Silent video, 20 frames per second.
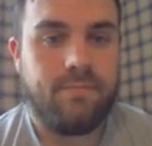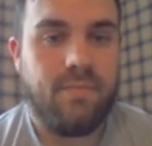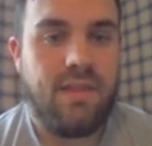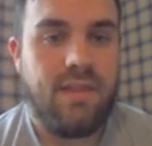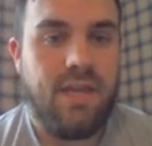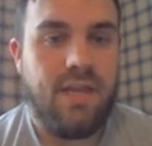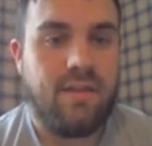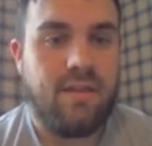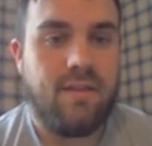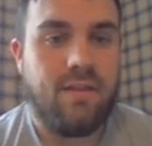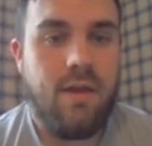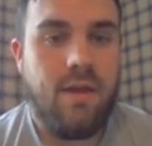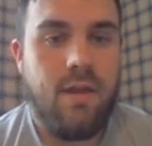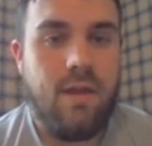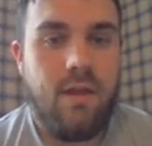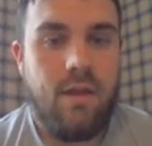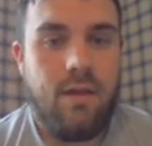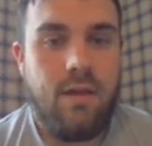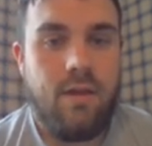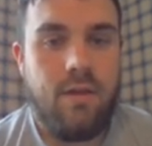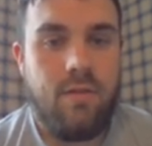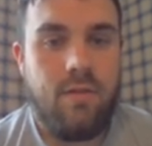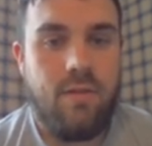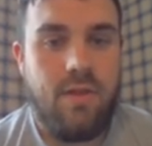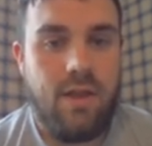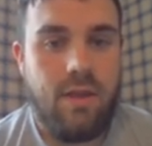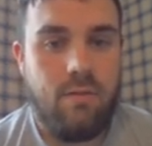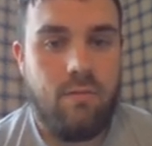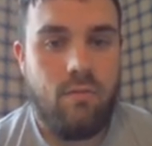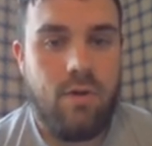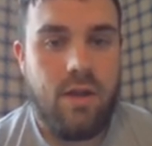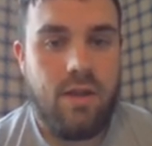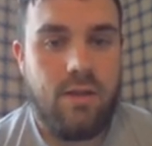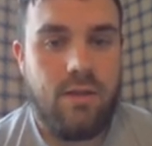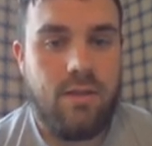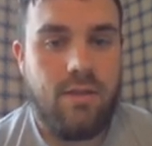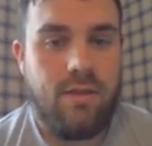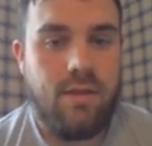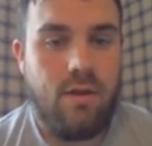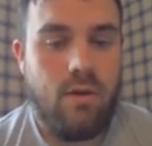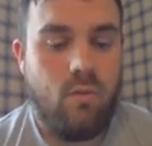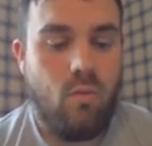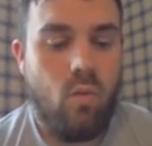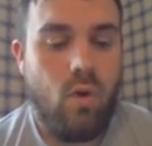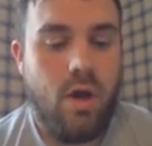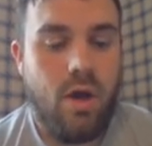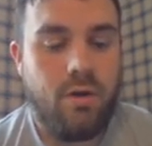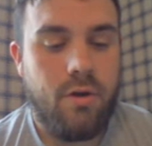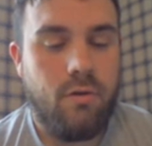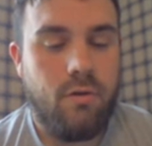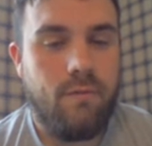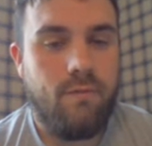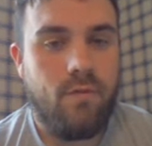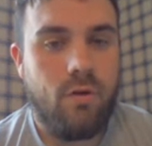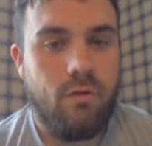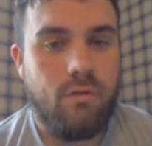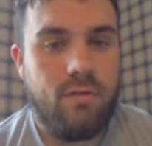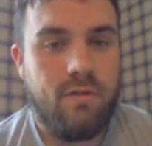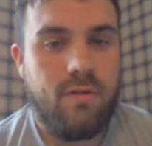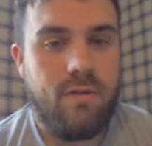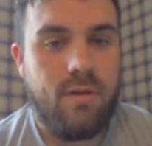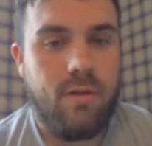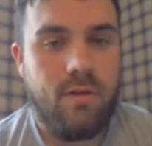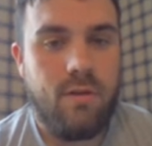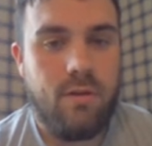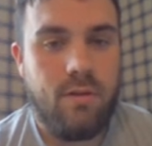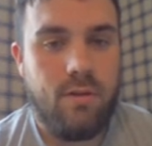this. They write the water first,